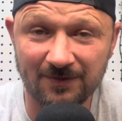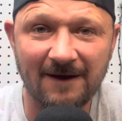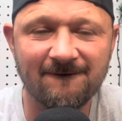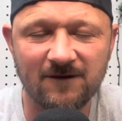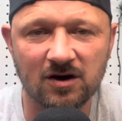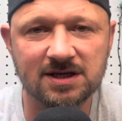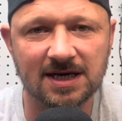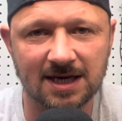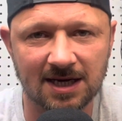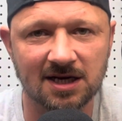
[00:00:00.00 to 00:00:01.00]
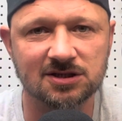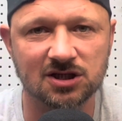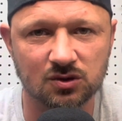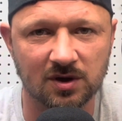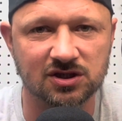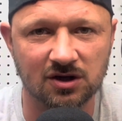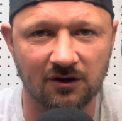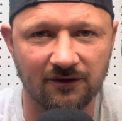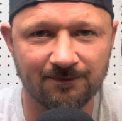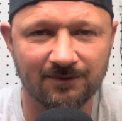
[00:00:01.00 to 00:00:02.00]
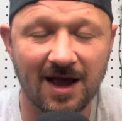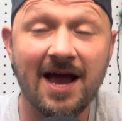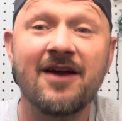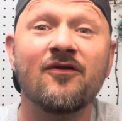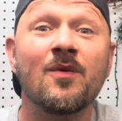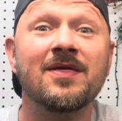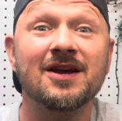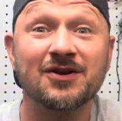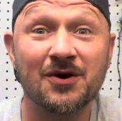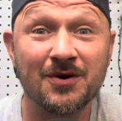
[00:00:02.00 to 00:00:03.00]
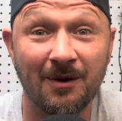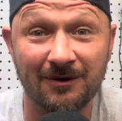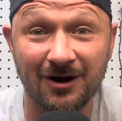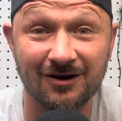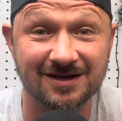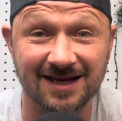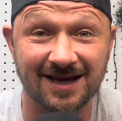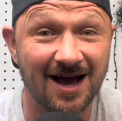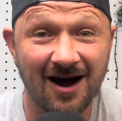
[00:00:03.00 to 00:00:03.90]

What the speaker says: they find it hard to switch off. Even when they do go on holiday.